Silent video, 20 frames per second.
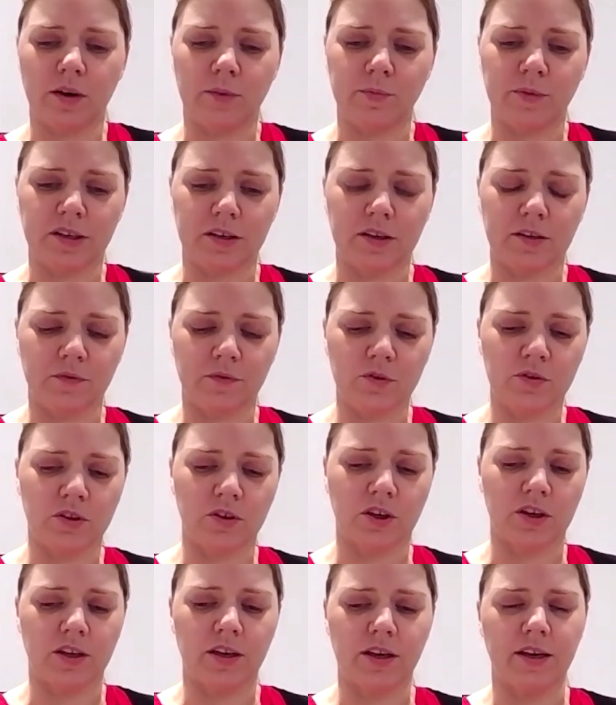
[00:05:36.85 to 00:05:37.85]
I mean, if you
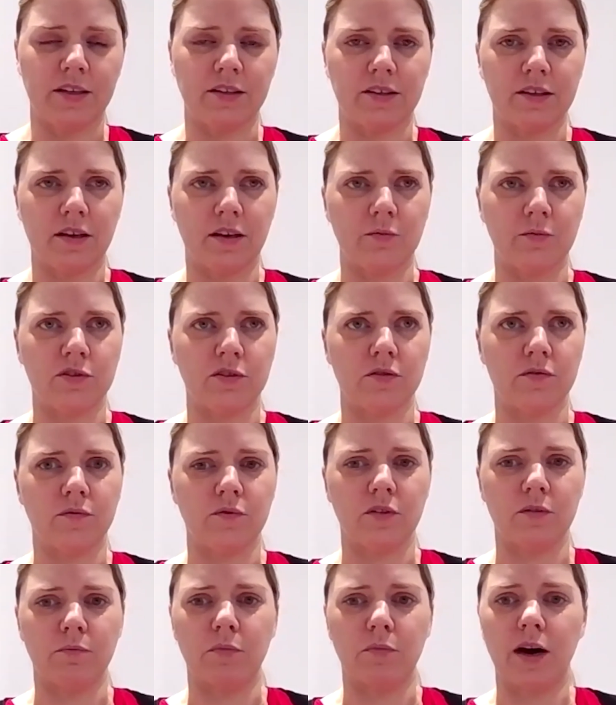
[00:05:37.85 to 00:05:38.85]
look at it in terms of
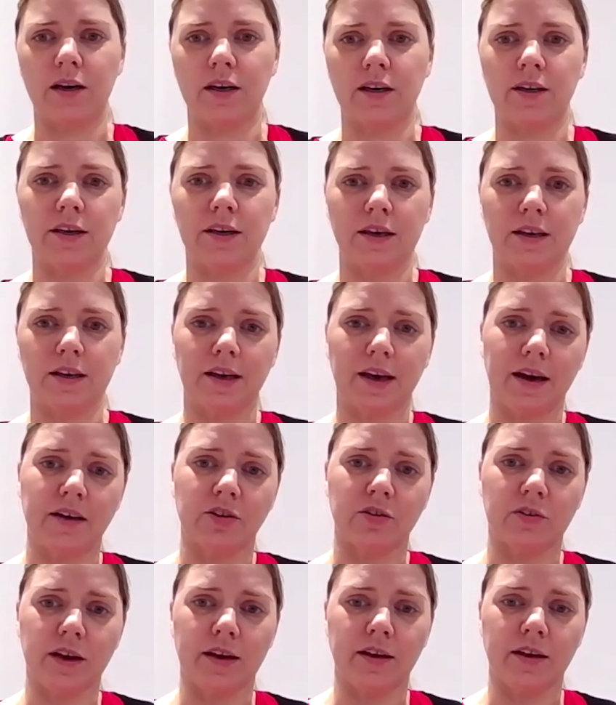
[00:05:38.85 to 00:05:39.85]
the market, it can
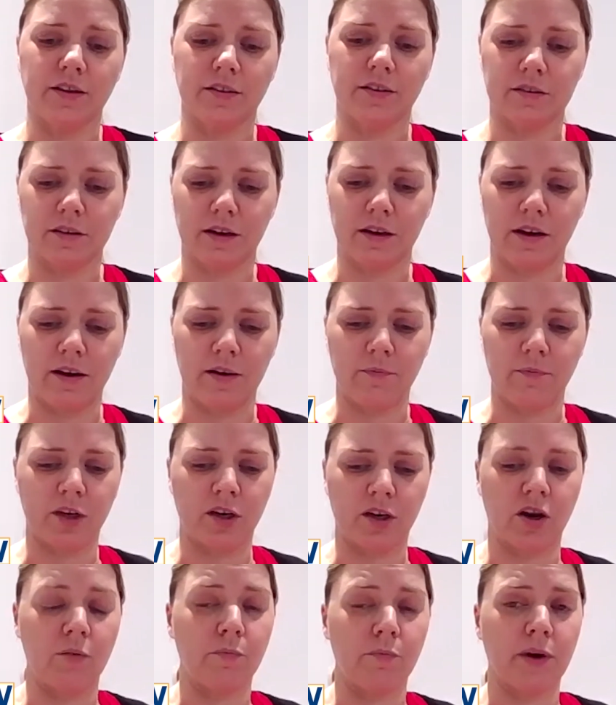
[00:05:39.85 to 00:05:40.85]
create um, a
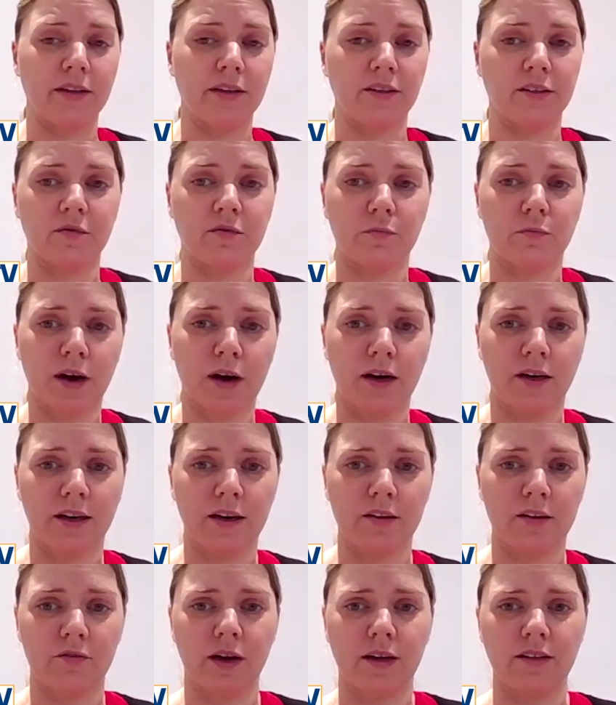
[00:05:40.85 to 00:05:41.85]
competitive market
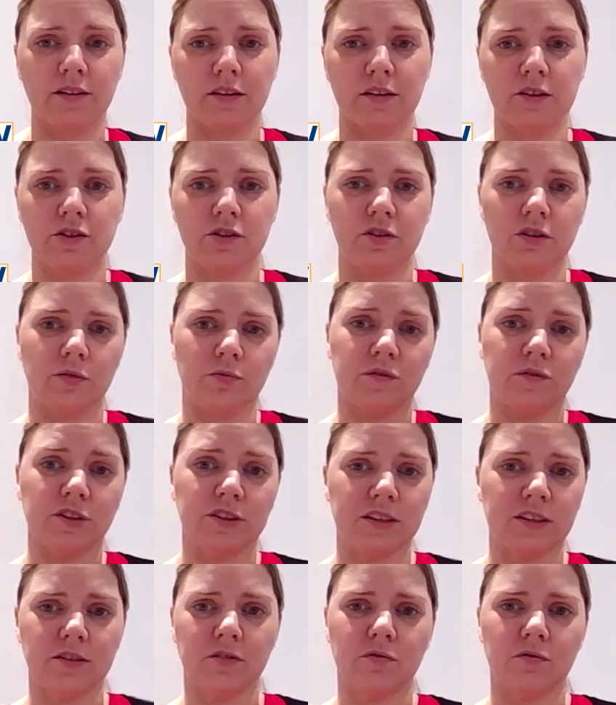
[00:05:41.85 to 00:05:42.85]
advantage. You know, we've
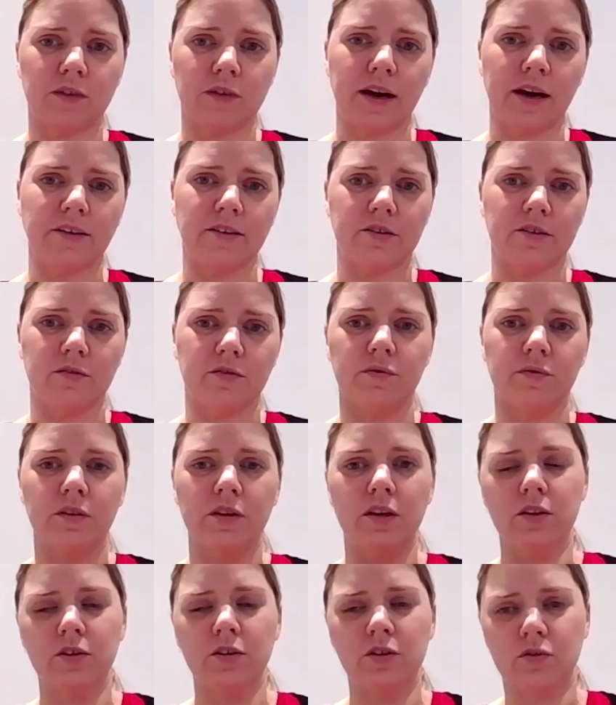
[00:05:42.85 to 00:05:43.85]
seen the rise of
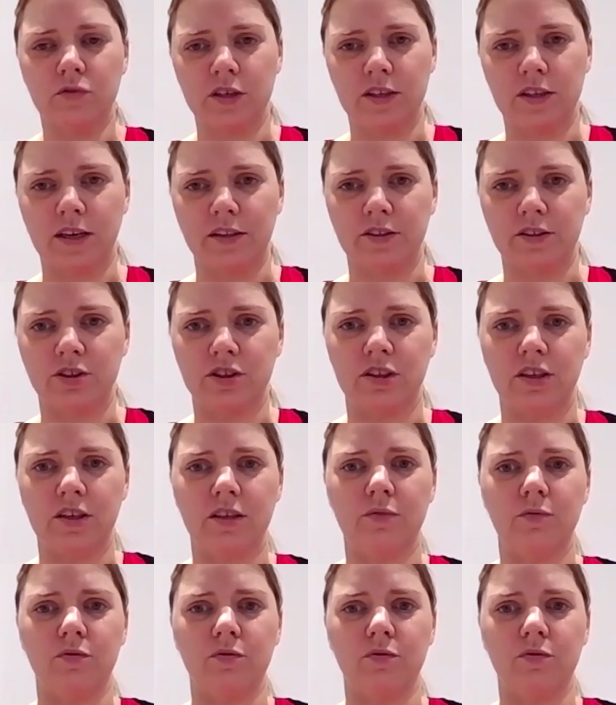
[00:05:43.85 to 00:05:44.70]
green LNG.